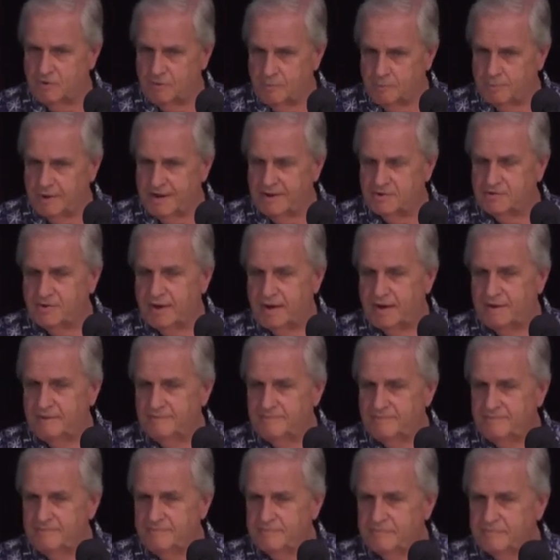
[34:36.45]
of blessing.
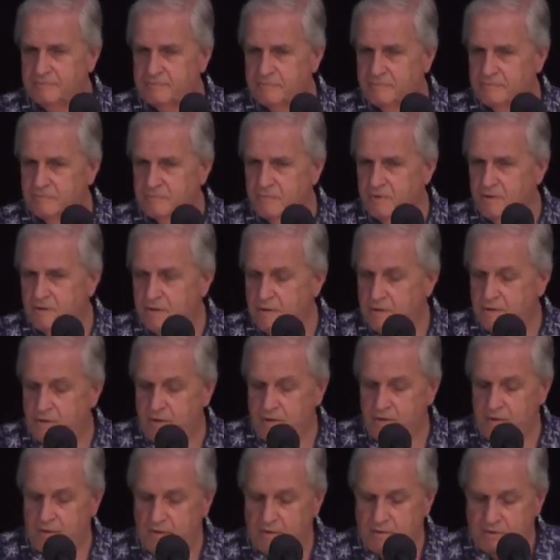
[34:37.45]

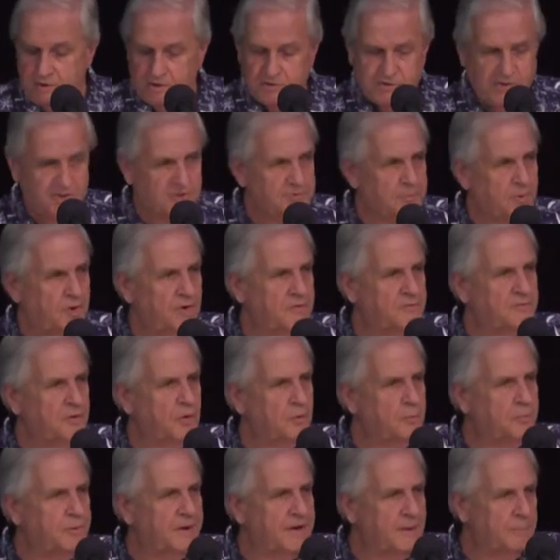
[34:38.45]
This is spirit
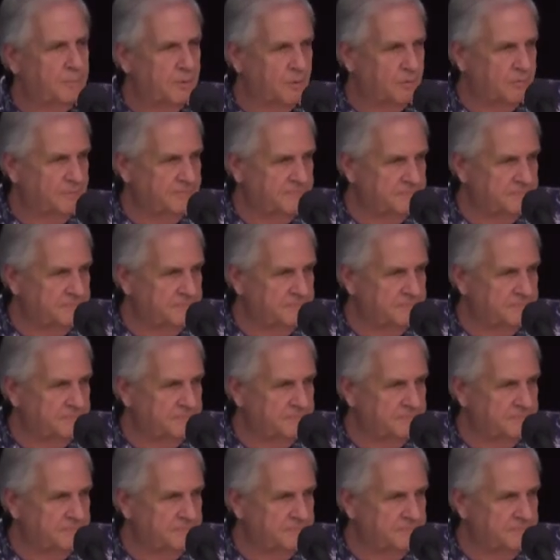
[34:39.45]
filled people.